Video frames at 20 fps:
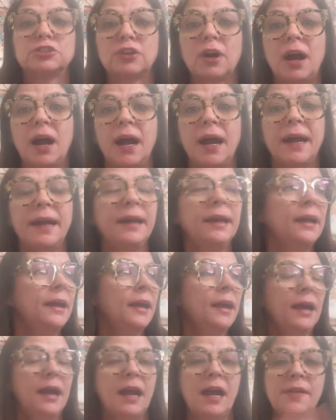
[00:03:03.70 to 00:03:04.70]
dry,
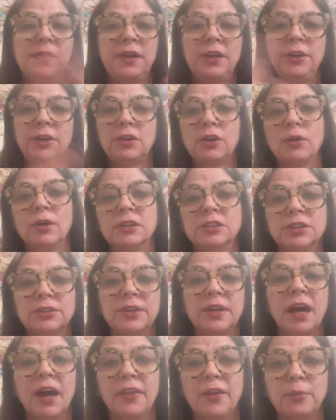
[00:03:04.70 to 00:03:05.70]
and then you go and do
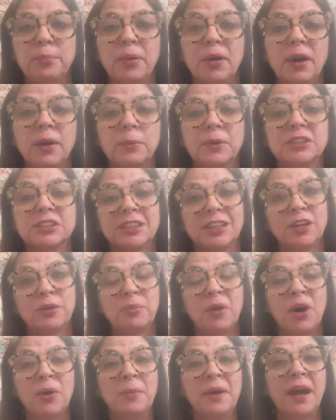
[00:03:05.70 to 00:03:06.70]
the other part, which in a
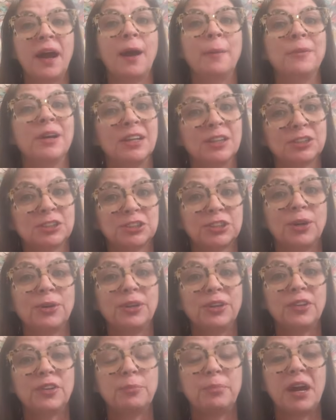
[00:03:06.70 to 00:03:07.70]
moment I'm going to show
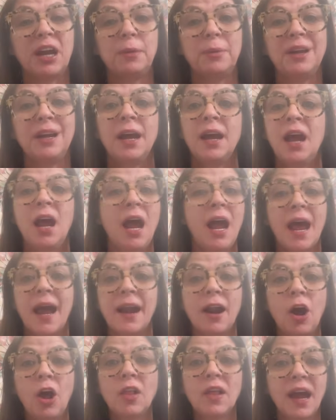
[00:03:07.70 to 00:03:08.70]
you the baby.
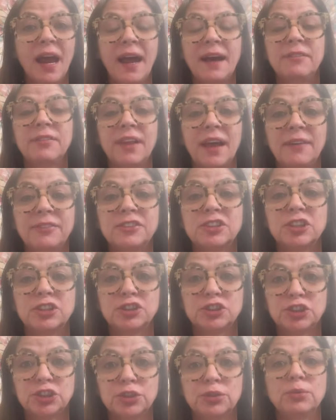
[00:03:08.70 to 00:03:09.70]
And all I have left to
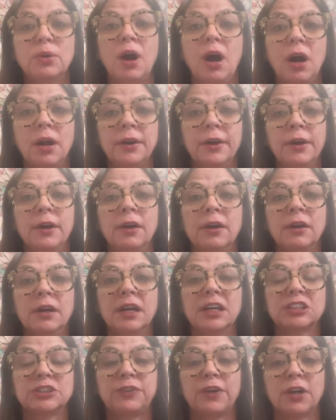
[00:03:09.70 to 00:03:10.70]
do on her,
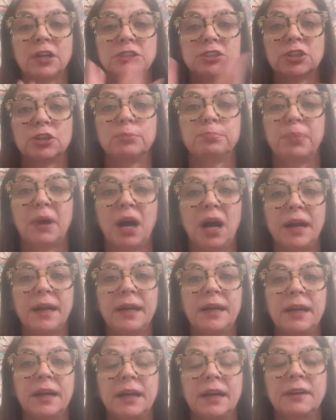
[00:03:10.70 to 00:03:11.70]
as far as her
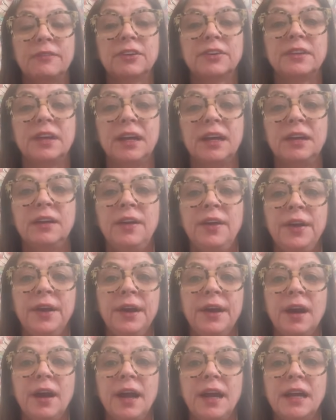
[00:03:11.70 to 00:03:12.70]
body and everything,
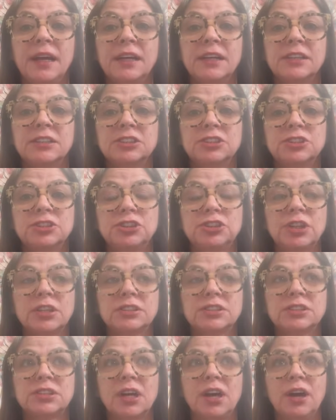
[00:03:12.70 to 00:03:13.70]
is
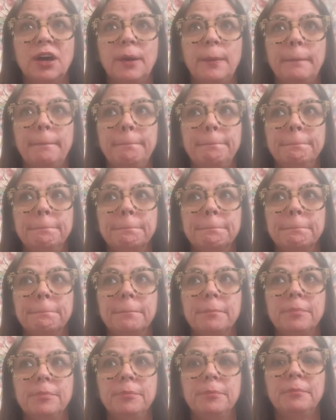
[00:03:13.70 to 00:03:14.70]
just
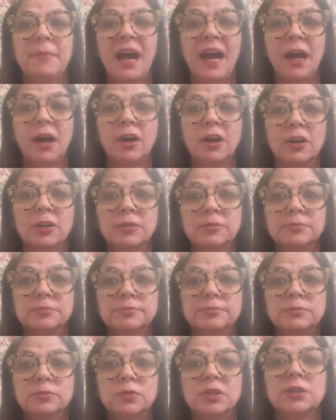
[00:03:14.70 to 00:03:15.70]
met her.
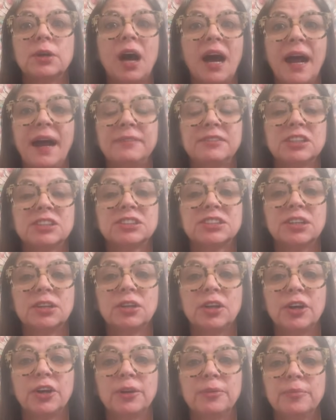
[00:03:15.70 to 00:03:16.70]
I have to
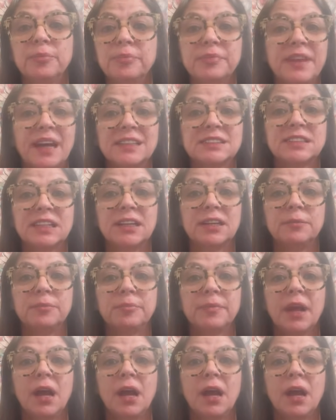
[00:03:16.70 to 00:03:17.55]
seal her. That's it.